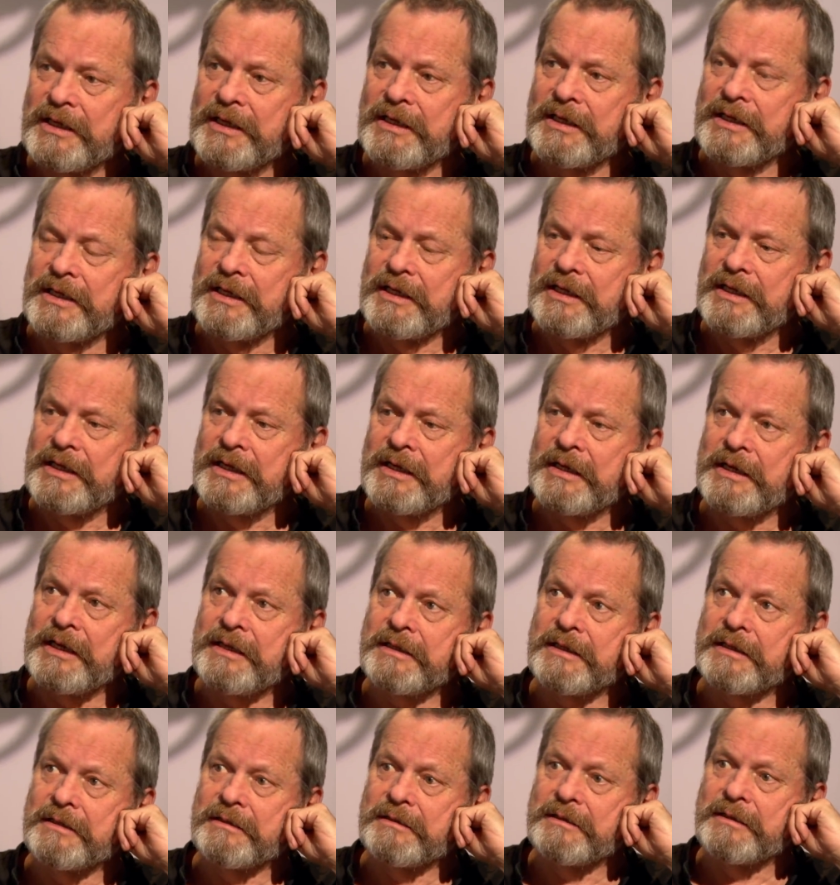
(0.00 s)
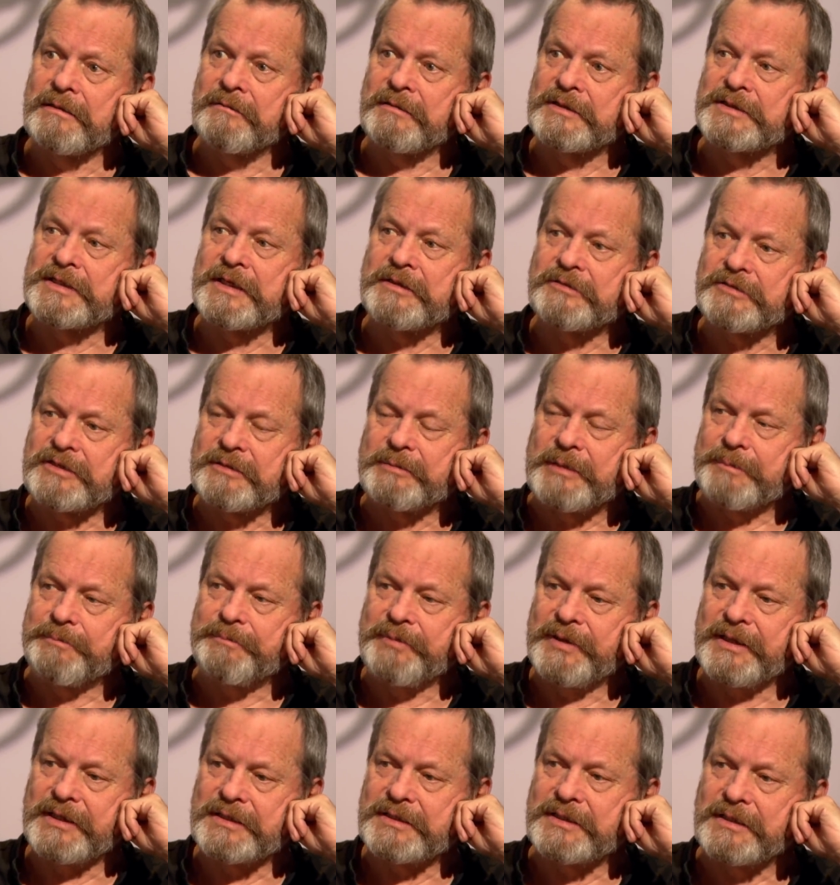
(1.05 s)
Uh, and I think what's interesting about
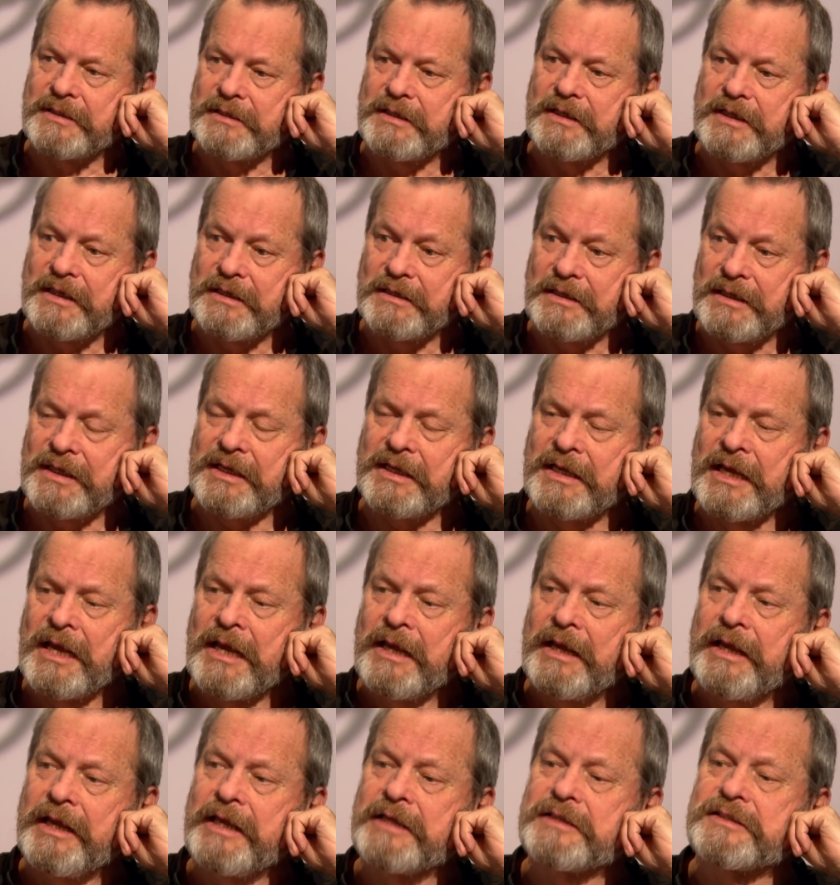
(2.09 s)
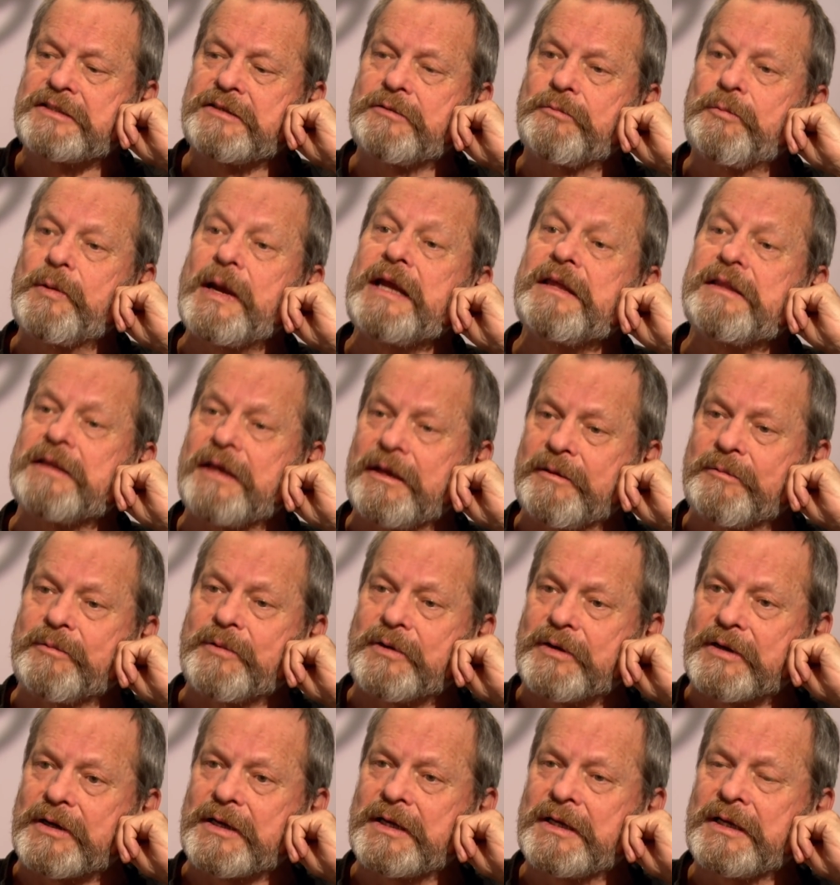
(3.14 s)
Pixar that I like is the way they
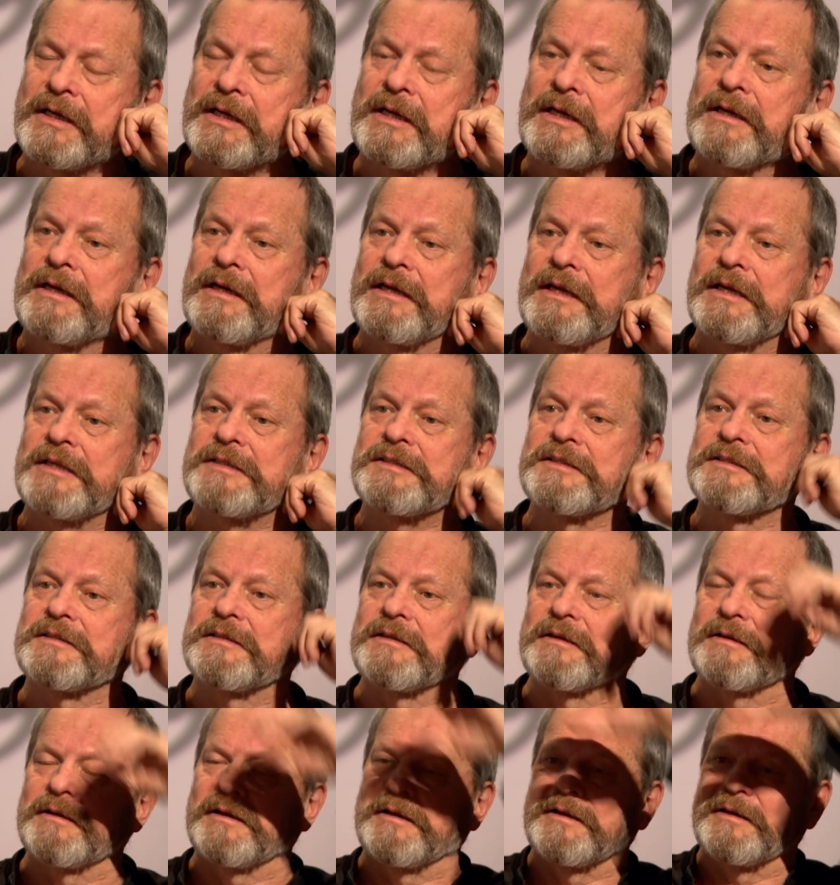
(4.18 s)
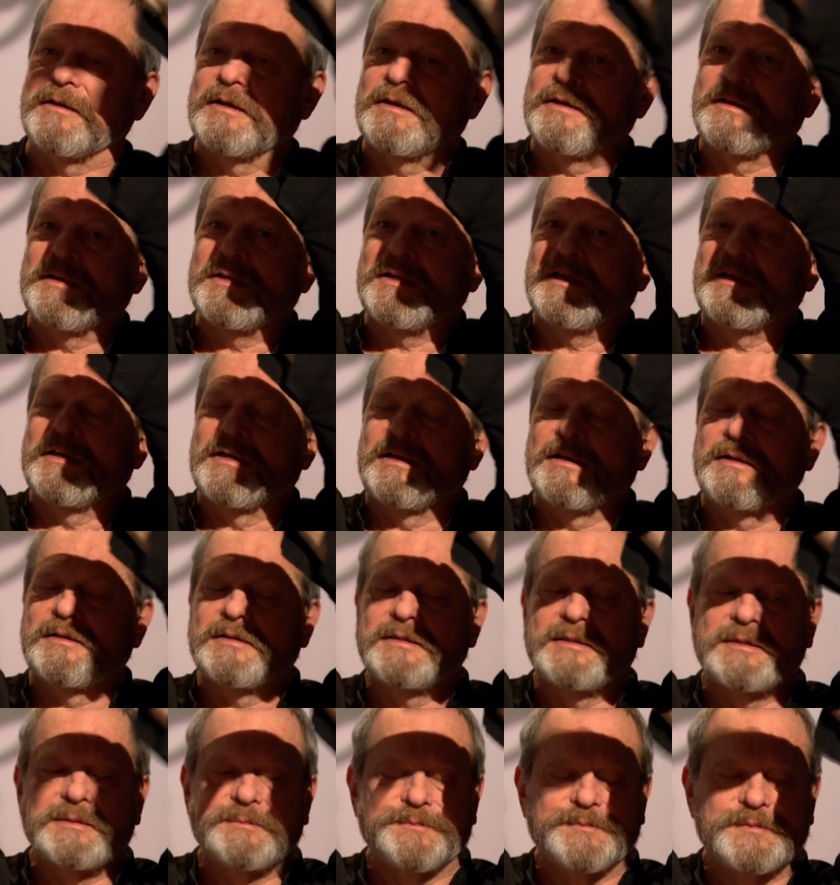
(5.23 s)
work. It isn't a, a, a,
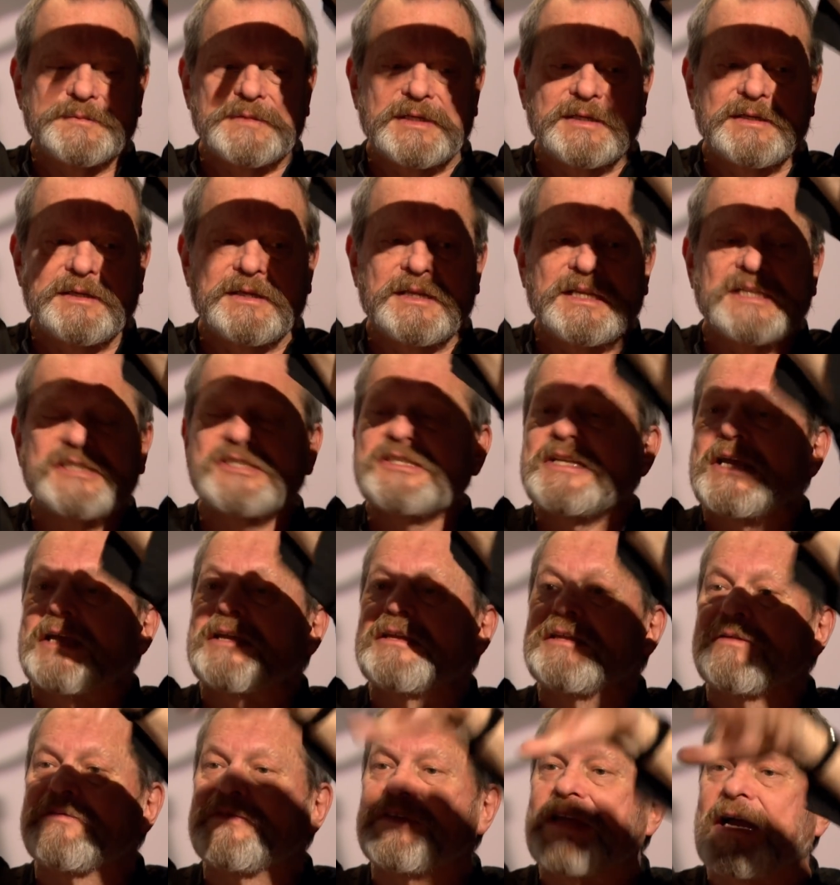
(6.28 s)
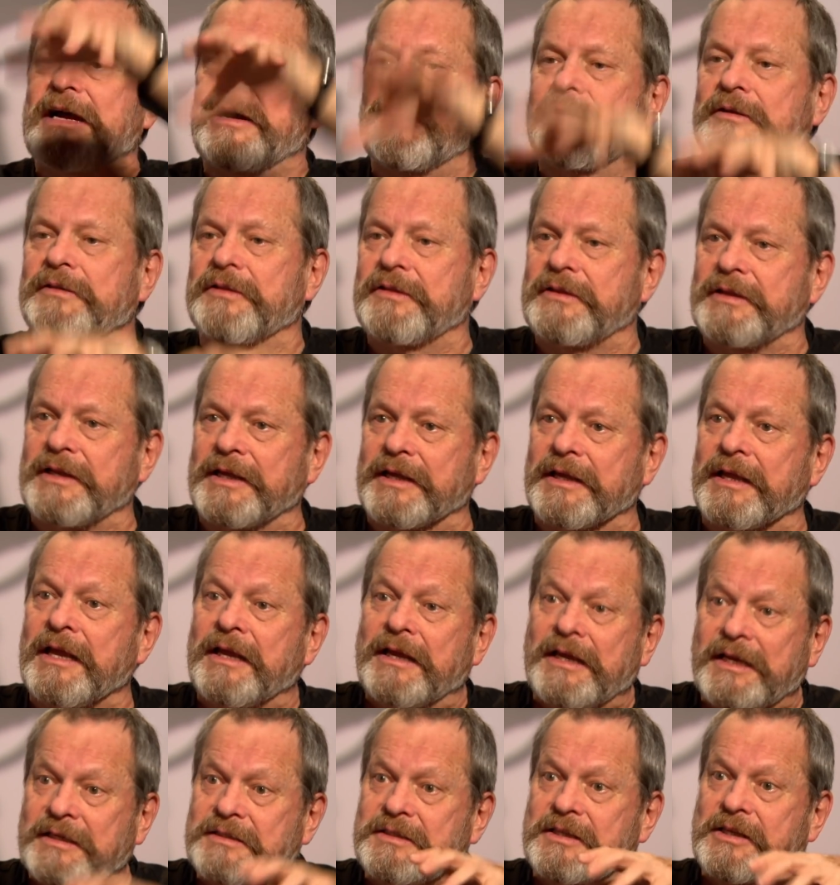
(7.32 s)
um, mm. an executive down thing.
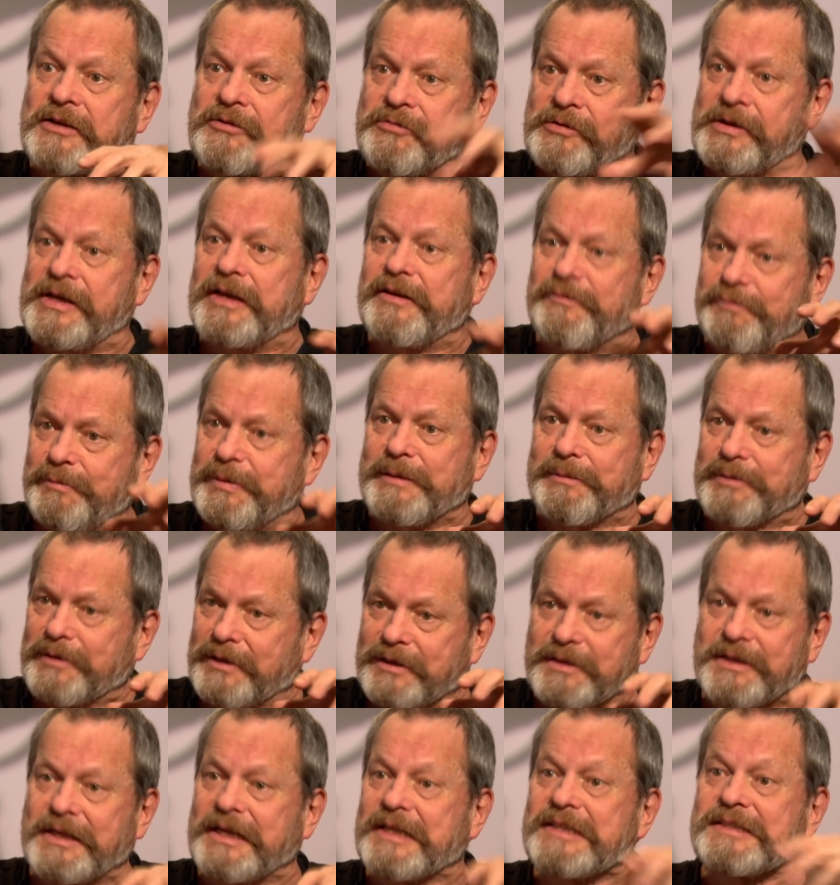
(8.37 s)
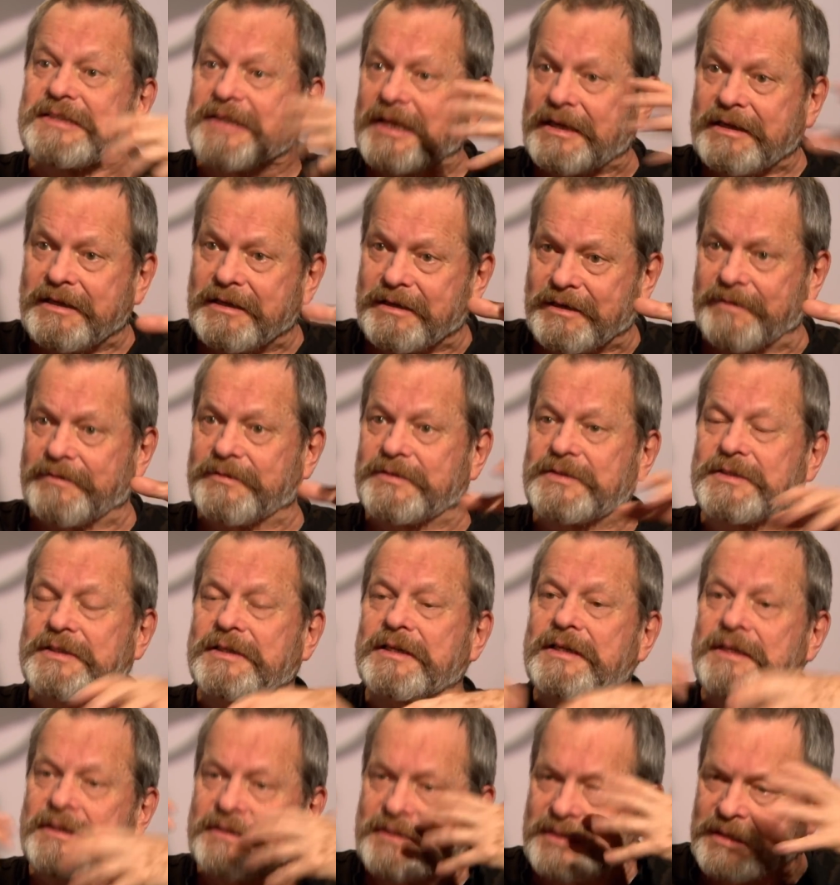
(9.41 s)
It's the creative people are the executives.
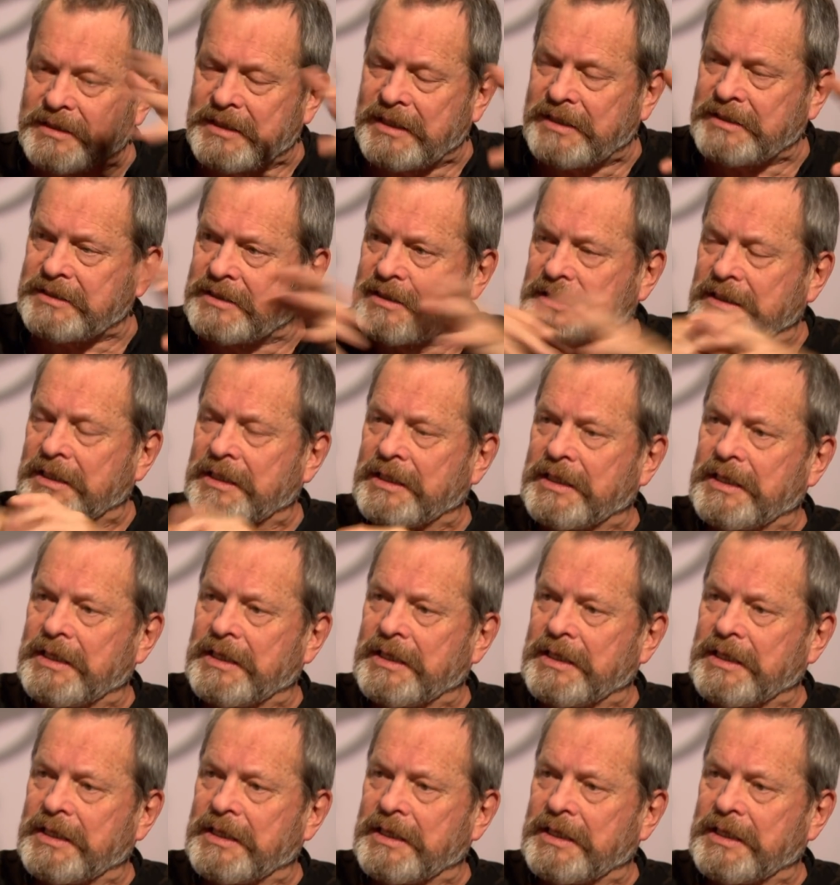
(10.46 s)
Yes. It's, and that's